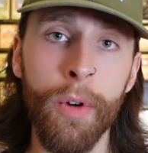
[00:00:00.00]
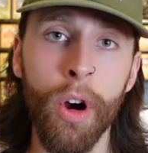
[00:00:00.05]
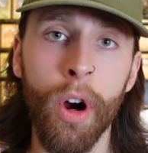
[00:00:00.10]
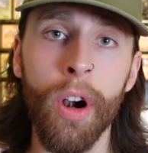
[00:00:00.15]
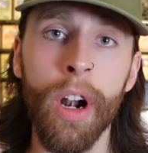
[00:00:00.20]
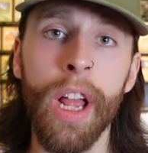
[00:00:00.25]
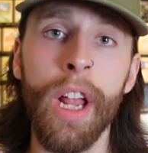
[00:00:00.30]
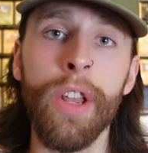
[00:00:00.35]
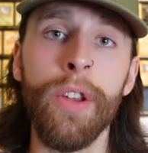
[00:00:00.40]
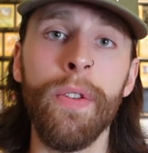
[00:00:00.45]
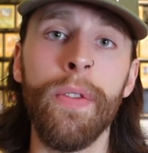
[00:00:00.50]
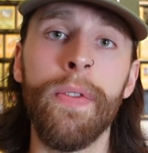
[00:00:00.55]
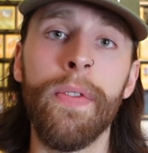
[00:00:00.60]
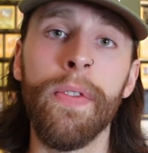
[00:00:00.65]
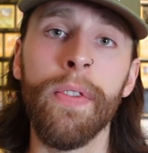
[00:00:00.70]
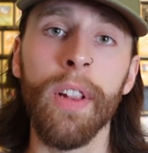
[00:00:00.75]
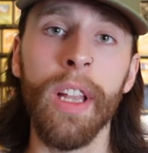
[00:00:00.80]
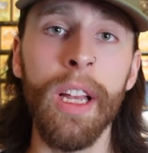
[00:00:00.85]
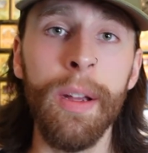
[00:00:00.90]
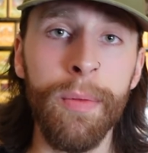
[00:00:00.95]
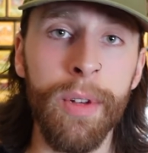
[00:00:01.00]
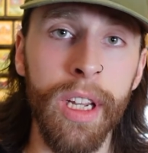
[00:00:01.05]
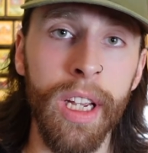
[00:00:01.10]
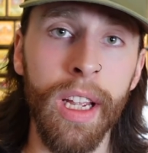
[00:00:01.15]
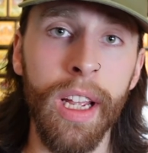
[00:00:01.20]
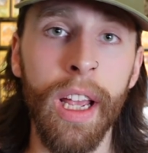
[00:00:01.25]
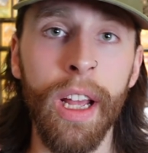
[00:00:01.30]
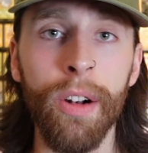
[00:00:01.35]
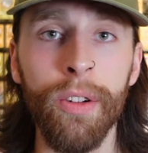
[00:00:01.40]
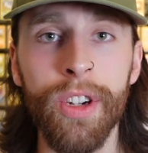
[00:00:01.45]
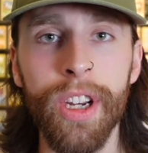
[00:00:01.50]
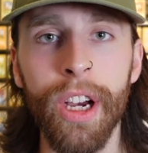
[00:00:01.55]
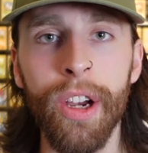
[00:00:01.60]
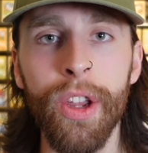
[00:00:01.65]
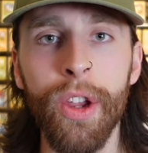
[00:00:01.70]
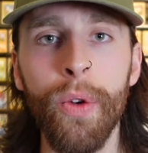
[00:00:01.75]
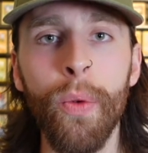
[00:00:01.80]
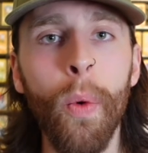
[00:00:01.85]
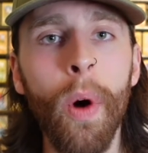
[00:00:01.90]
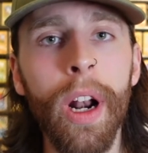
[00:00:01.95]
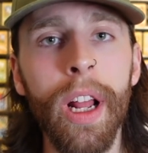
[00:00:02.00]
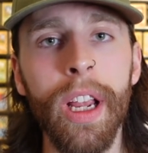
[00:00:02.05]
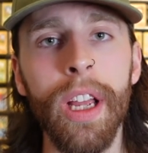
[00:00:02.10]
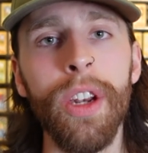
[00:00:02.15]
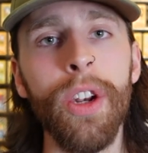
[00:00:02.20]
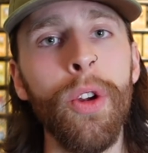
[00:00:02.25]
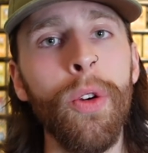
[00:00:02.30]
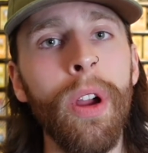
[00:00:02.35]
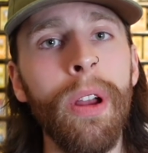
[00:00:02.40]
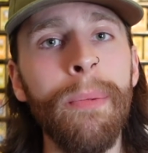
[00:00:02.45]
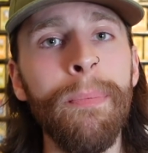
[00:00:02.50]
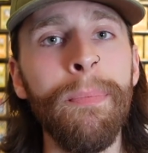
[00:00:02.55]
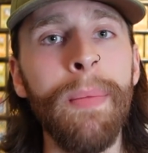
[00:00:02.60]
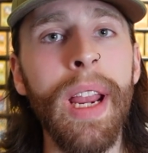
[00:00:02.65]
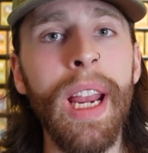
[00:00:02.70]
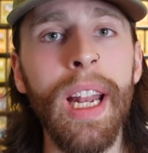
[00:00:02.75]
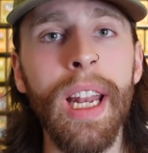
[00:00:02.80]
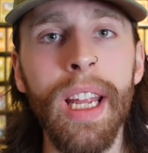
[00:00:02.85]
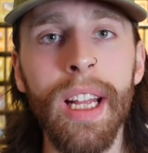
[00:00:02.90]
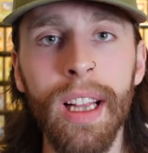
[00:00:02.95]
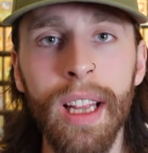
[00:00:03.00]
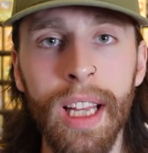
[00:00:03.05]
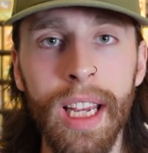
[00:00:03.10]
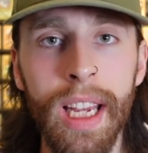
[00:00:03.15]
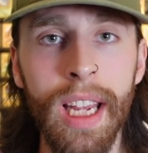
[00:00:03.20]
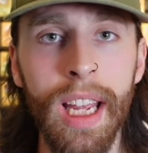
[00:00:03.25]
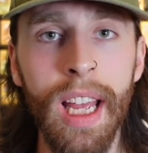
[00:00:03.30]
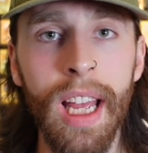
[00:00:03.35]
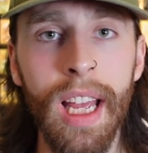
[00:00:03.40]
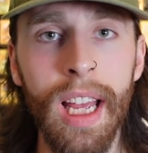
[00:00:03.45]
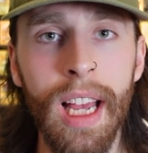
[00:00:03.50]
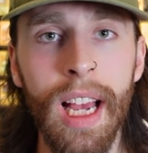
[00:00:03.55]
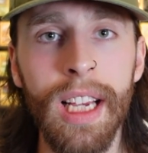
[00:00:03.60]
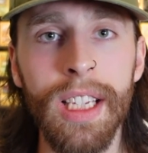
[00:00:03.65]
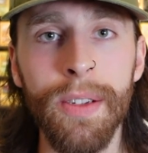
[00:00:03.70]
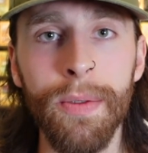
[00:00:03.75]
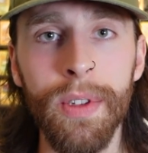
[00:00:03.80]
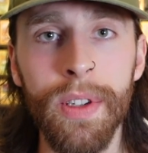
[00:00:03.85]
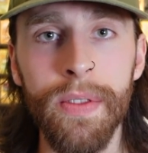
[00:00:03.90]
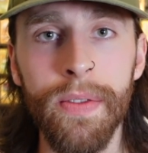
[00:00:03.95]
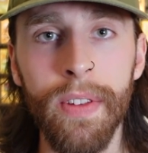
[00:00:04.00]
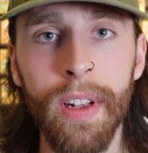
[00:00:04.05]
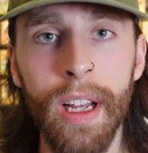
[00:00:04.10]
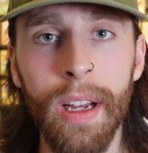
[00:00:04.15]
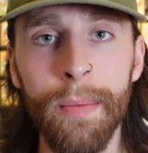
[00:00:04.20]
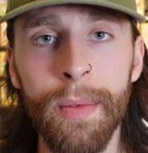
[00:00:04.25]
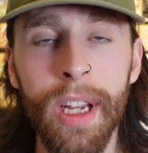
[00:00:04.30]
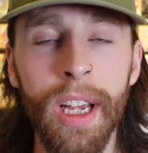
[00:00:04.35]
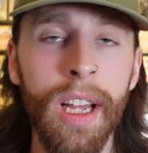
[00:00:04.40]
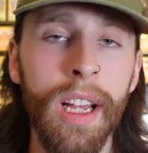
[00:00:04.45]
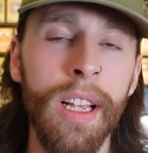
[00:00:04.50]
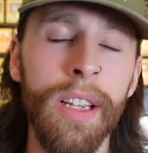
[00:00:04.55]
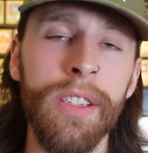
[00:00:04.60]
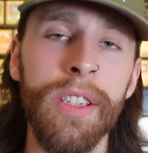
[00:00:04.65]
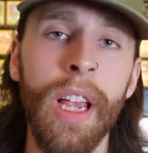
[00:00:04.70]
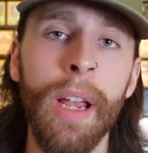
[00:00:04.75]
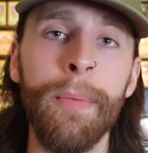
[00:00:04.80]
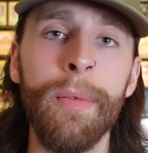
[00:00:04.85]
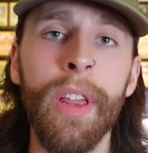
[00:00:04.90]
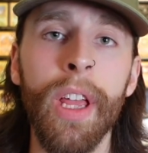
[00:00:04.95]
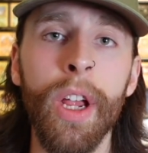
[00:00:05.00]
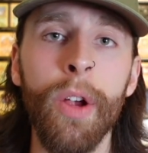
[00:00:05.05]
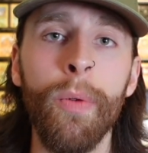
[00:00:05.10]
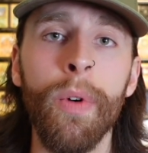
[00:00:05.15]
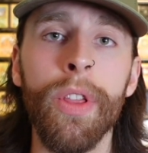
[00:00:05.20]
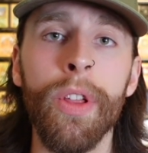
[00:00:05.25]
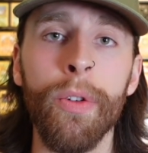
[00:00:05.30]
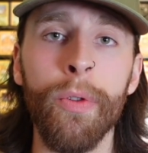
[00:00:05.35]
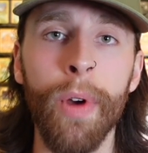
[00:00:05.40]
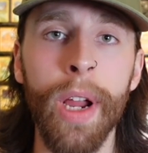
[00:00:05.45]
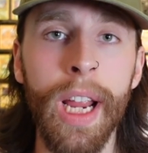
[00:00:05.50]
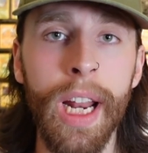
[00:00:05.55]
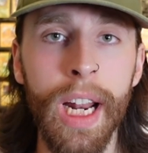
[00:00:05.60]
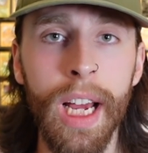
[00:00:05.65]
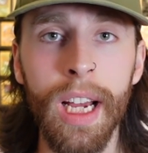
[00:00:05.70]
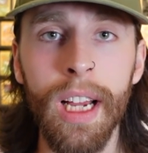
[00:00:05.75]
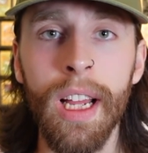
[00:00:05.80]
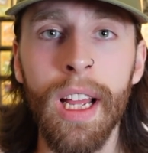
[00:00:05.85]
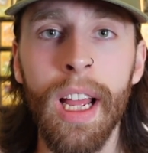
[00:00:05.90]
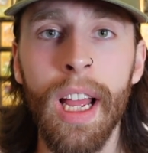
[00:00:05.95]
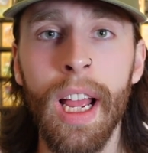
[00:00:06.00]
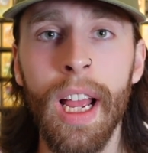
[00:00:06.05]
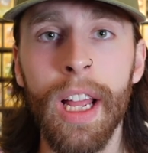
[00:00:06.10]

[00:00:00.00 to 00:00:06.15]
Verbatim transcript: card and you flipped it, it'll tell you what it can do immediately as it was flipped. Same thing with arena.